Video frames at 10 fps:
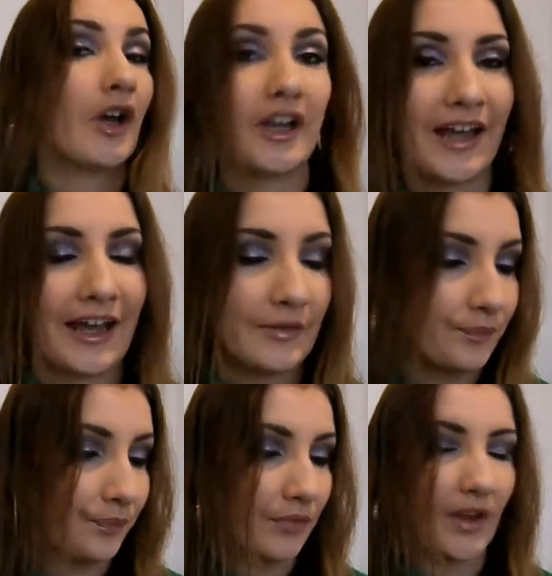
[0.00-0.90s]
Okay,
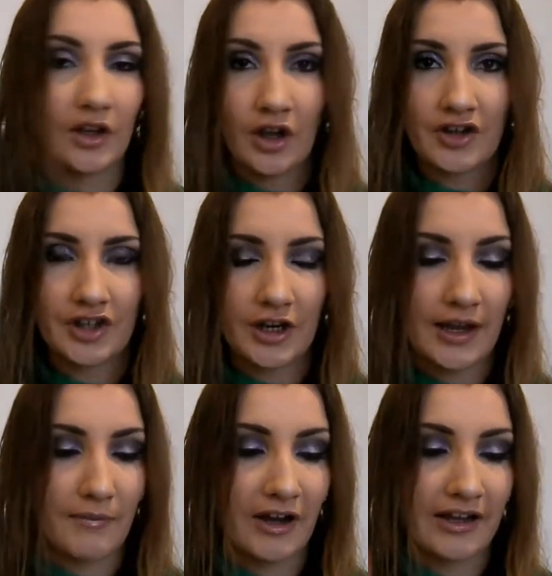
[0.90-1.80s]
going to go
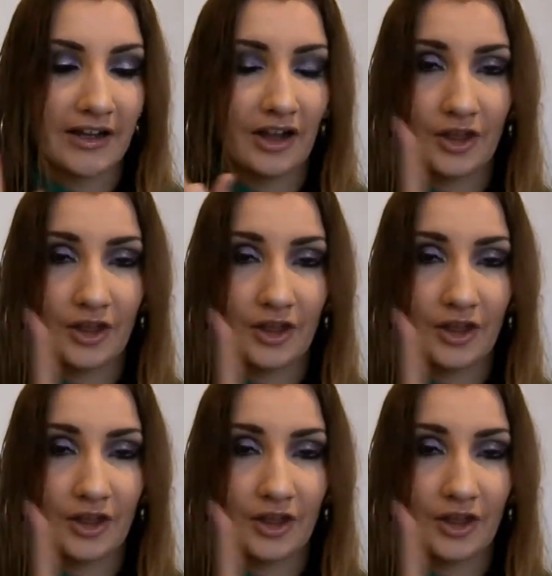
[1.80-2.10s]
get my